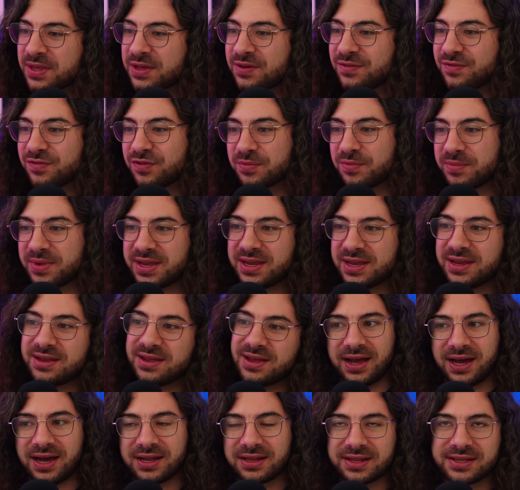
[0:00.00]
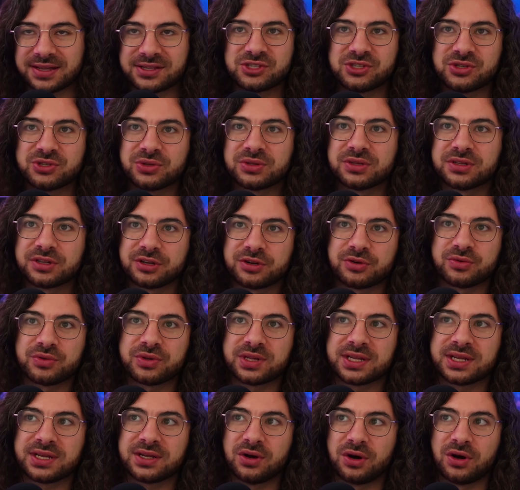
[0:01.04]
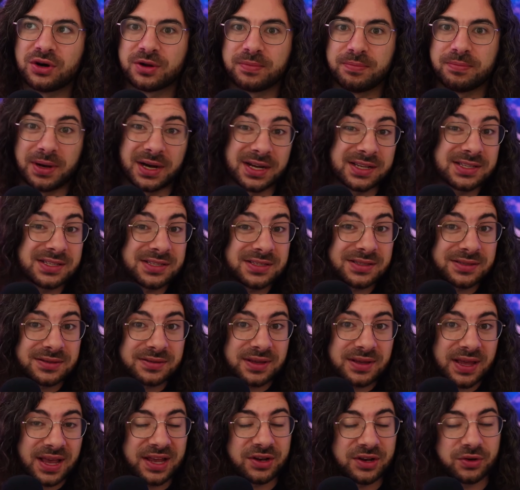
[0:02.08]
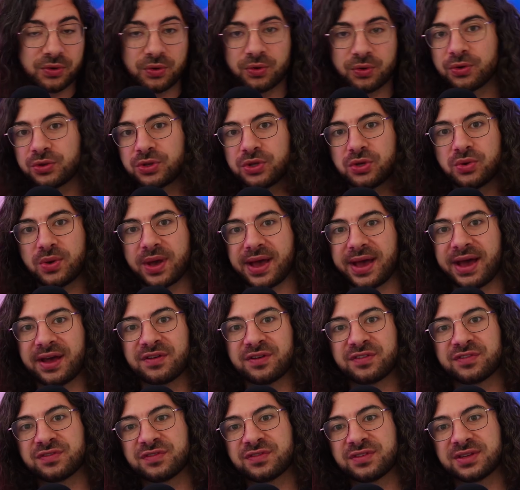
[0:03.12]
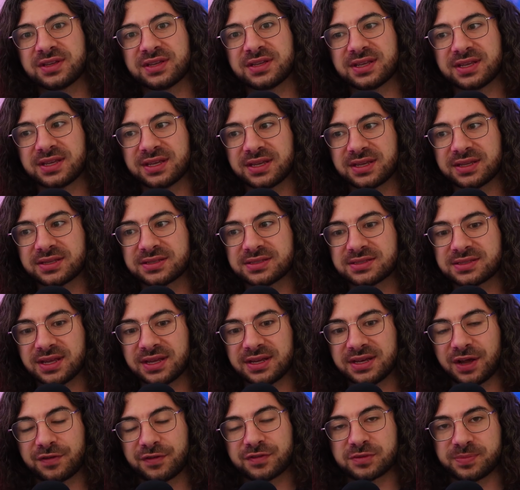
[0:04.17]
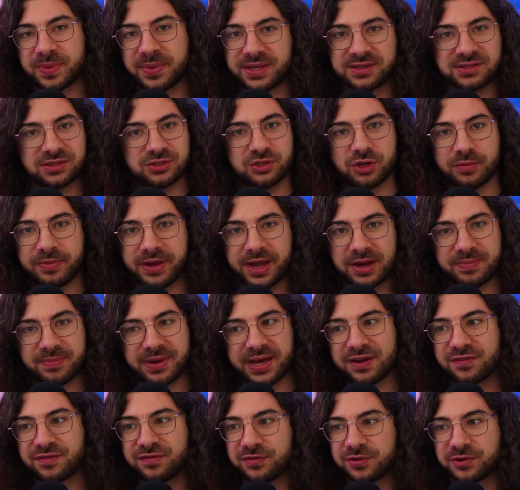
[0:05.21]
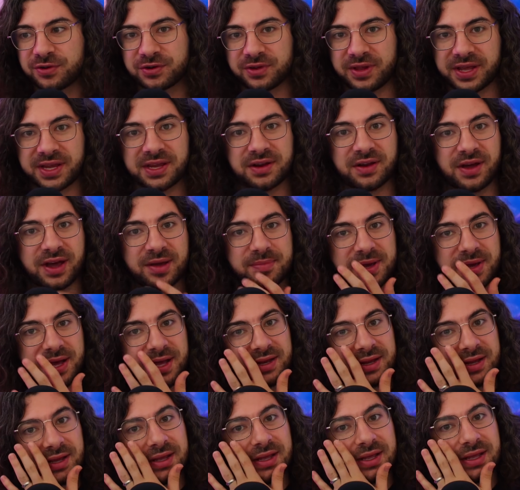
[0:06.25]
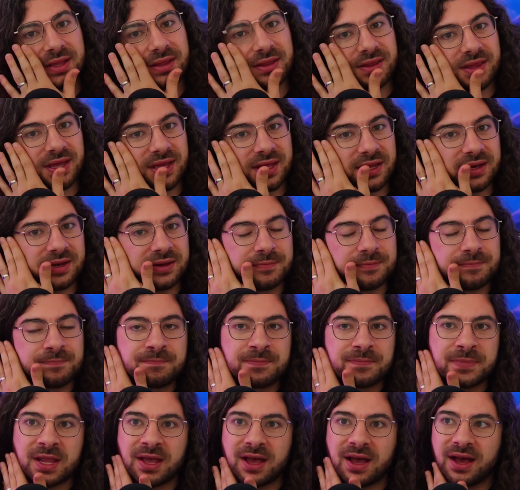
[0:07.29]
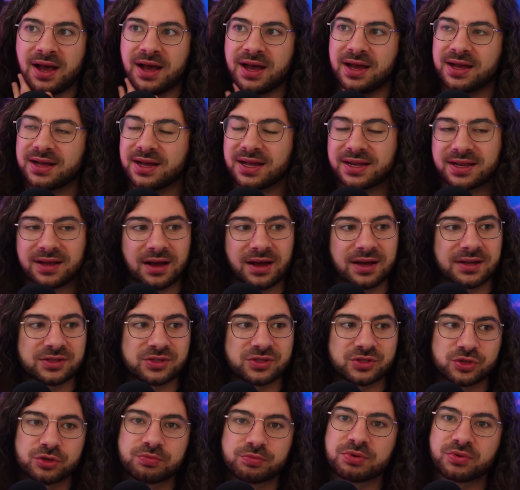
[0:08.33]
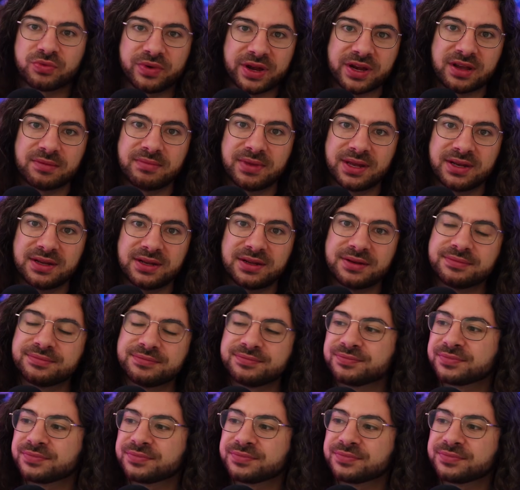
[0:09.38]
For me, unless you're literally on a bus and all you have is enough space in your backpack for like an iPad, then I can't super recommend it.